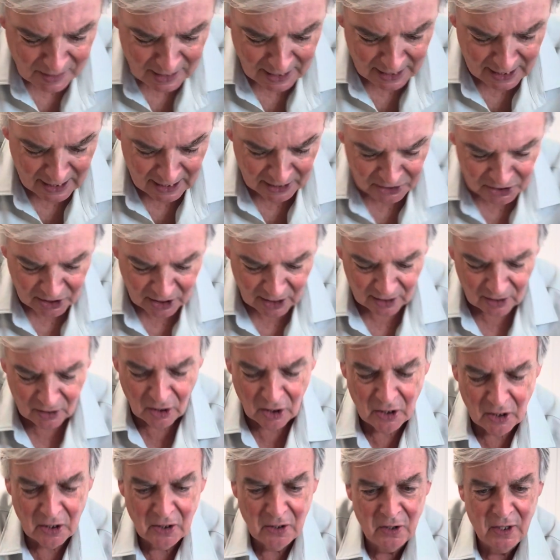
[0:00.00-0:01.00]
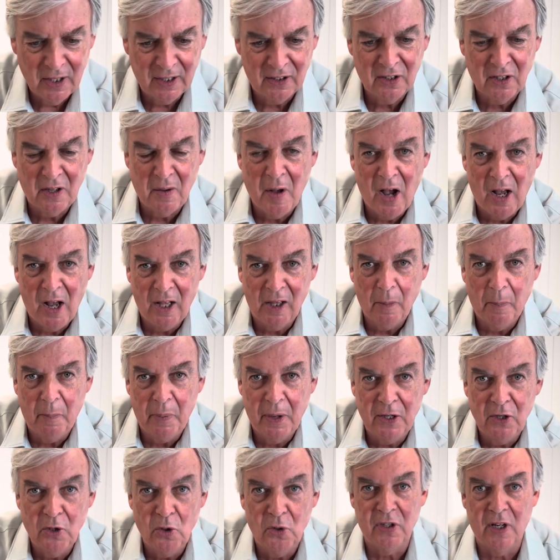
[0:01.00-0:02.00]
and it's got, look, it's got
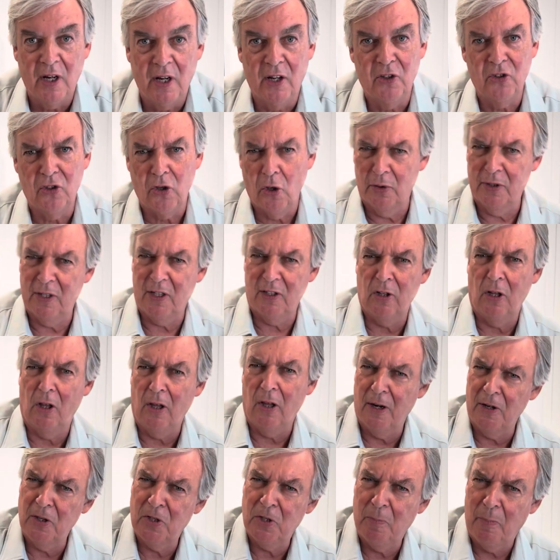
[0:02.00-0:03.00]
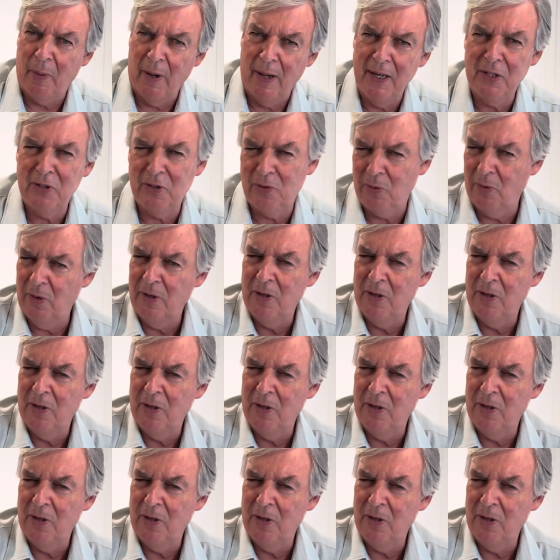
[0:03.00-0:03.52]
jalapenos in it. So it's got a lot of spice.